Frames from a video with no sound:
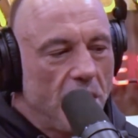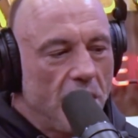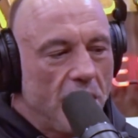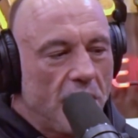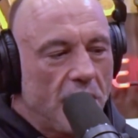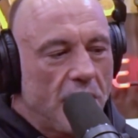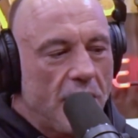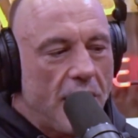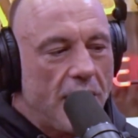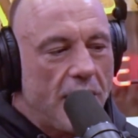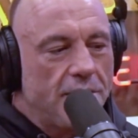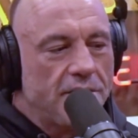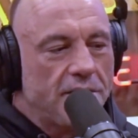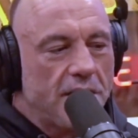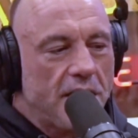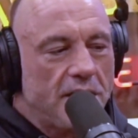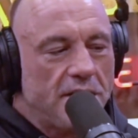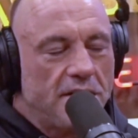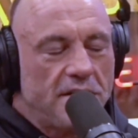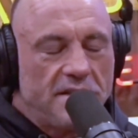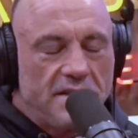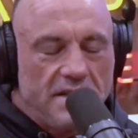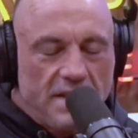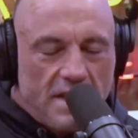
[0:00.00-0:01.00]
A guy who's
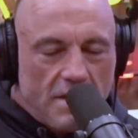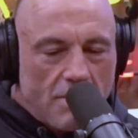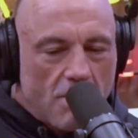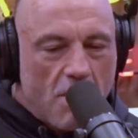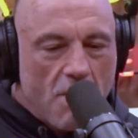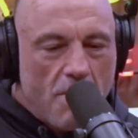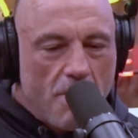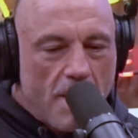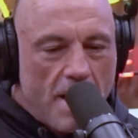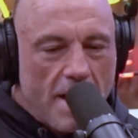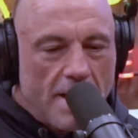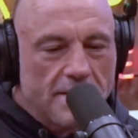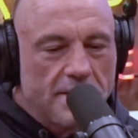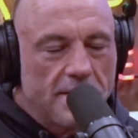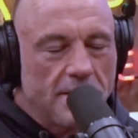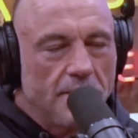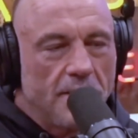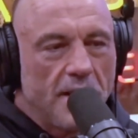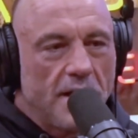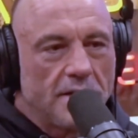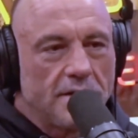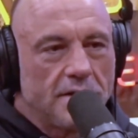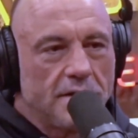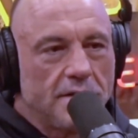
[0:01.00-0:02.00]
had zero boxing
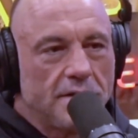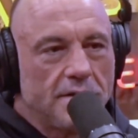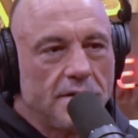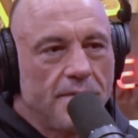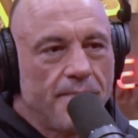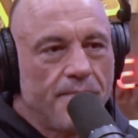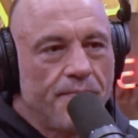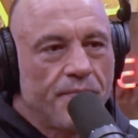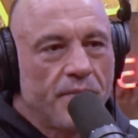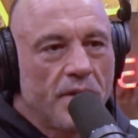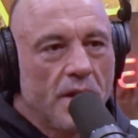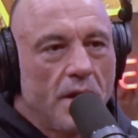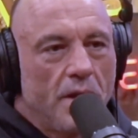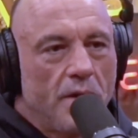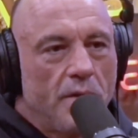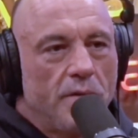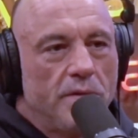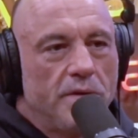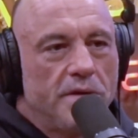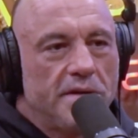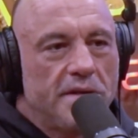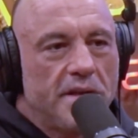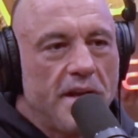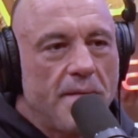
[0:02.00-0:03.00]
matches,
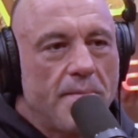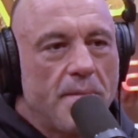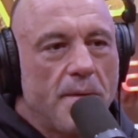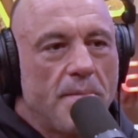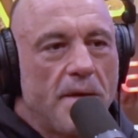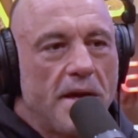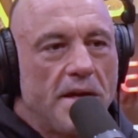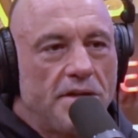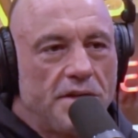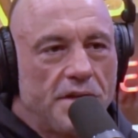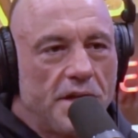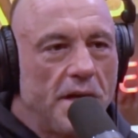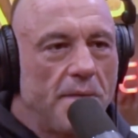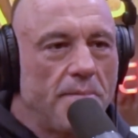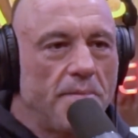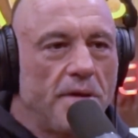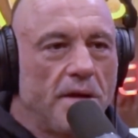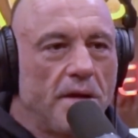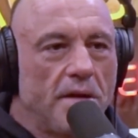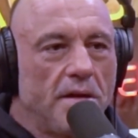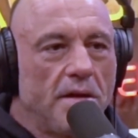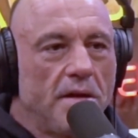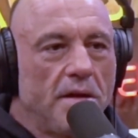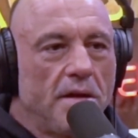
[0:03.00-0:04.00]
who is an MMA champion,